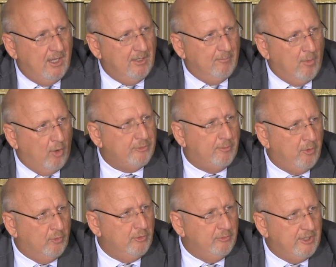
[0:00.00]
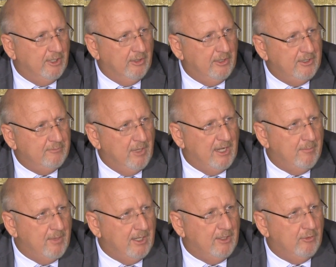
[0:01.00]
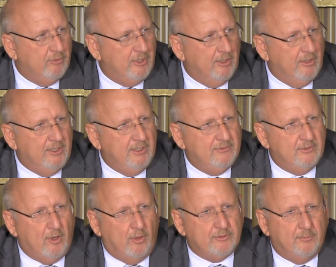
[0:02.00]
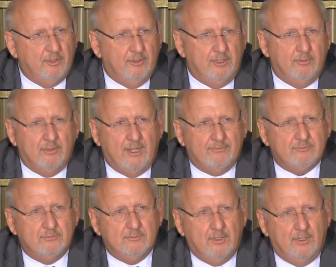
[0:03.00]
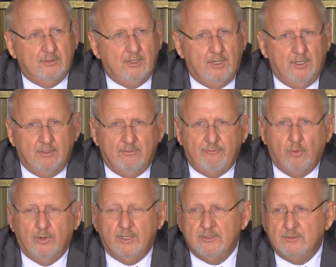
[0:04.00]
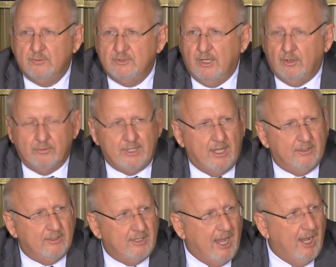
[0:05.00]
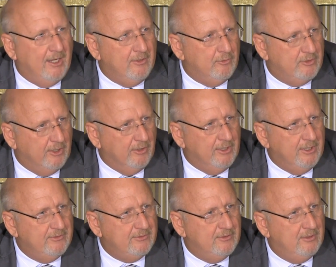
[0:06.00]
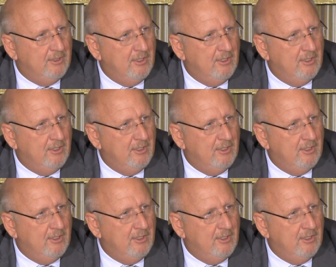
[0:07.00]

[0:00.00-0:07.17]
and multiple utilities, many, many utilities, and ultimately in the 40s it was narrowed down to 9 utilities.